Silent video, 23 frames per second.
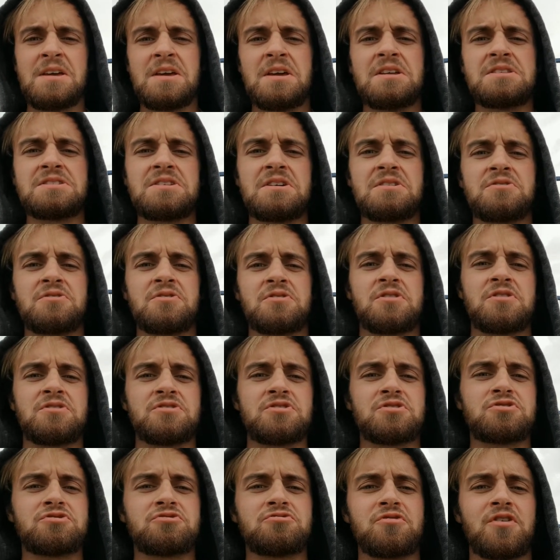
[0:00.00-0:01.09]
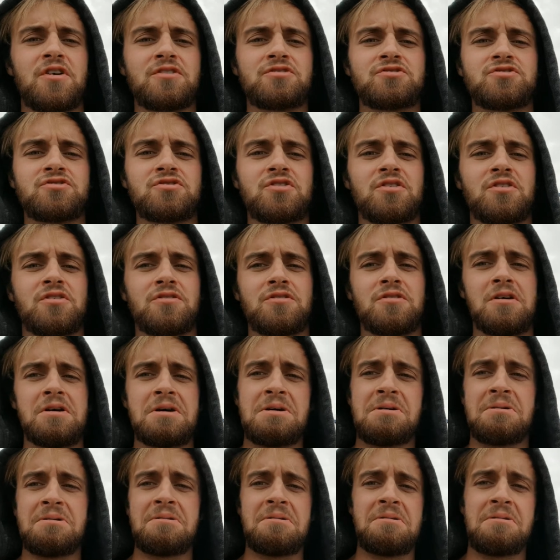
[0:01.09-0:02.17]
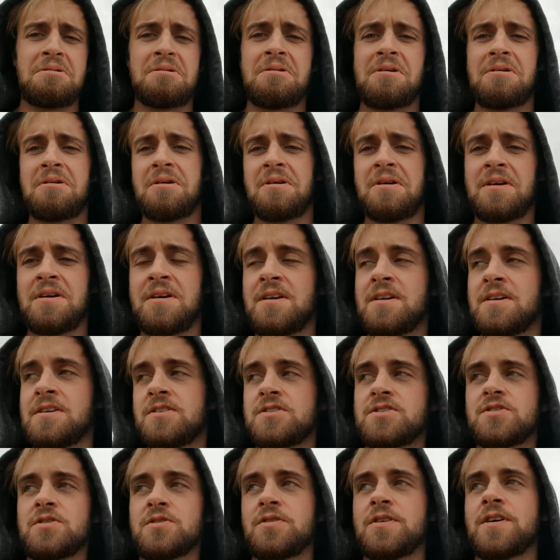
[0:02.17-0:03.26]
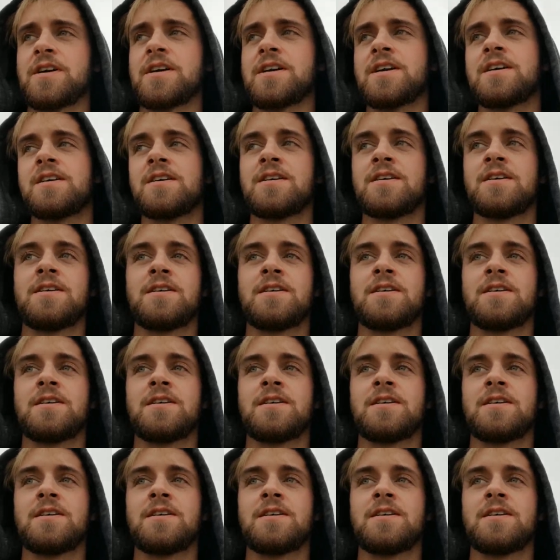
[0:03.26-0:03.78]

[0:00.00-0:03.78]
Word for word: it's under construction. So like